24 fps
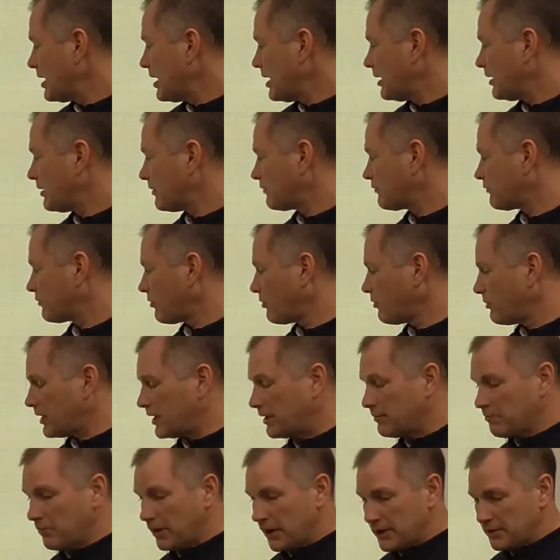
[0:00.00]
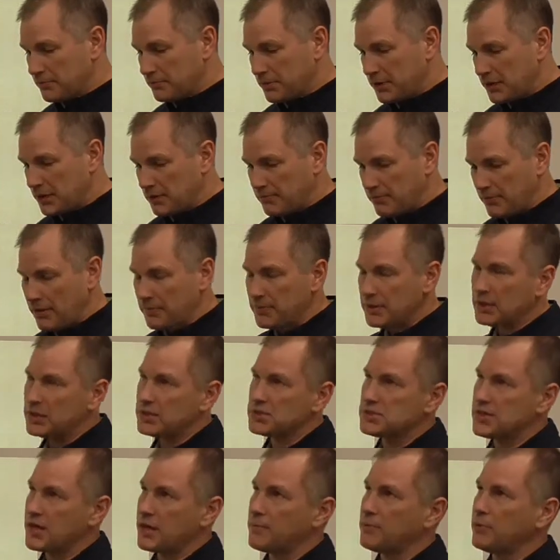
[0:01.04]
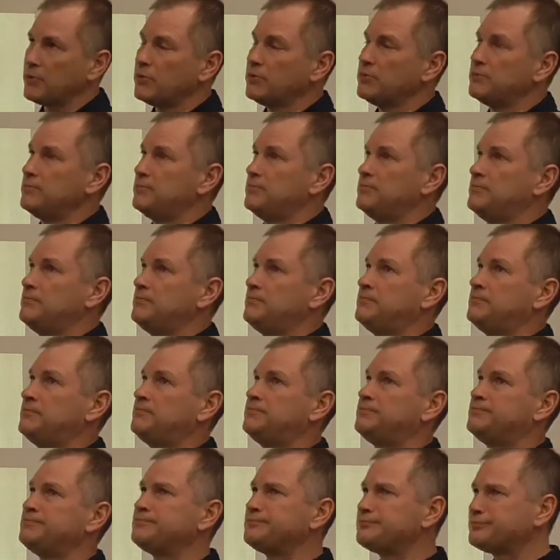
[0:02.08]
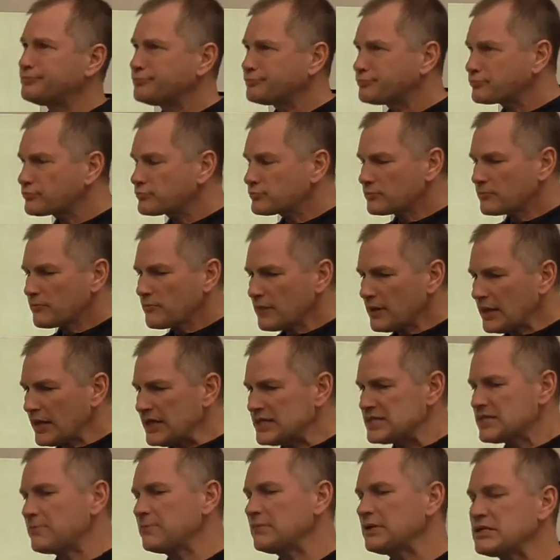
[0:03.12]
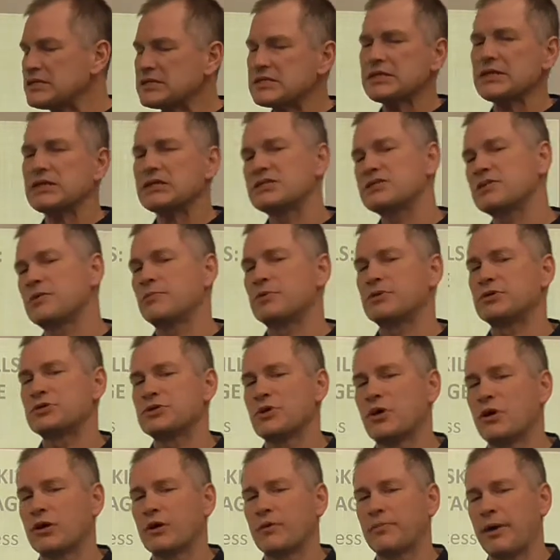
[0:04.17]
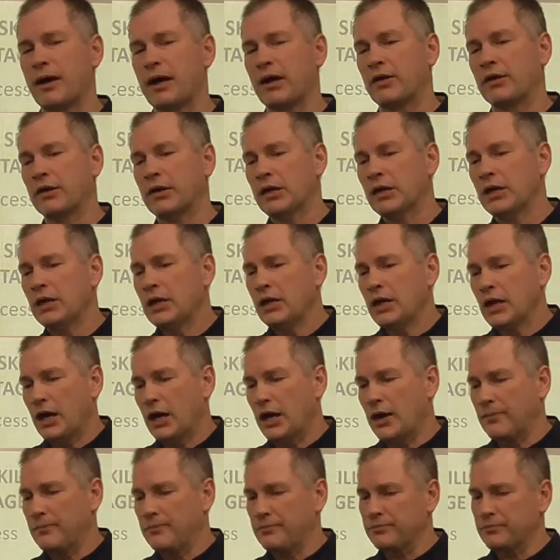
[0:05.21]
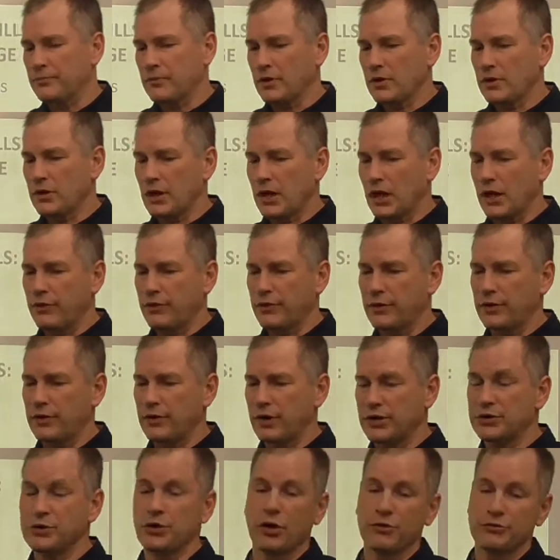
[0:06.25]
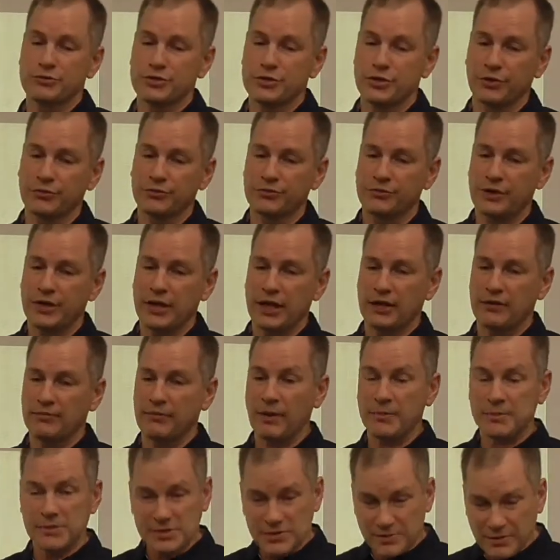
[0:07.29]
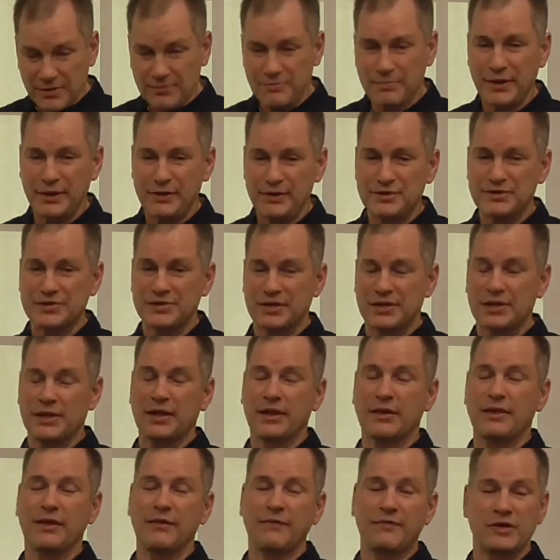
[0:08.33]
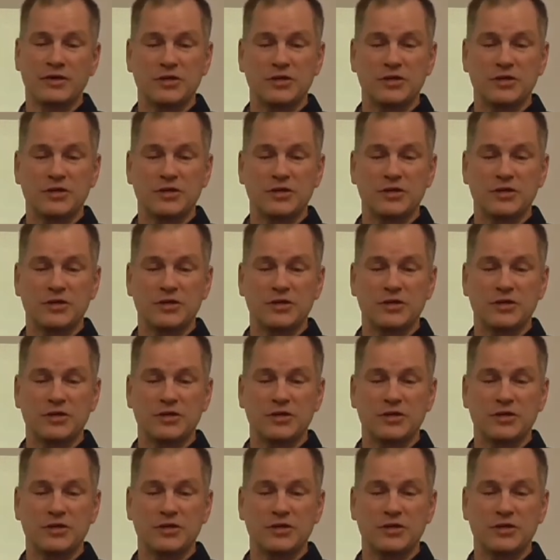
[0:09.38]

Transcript: And so it might be, maybe an example, as I'm listening to someone talk about their adult children and maybe some of the bitterness that they've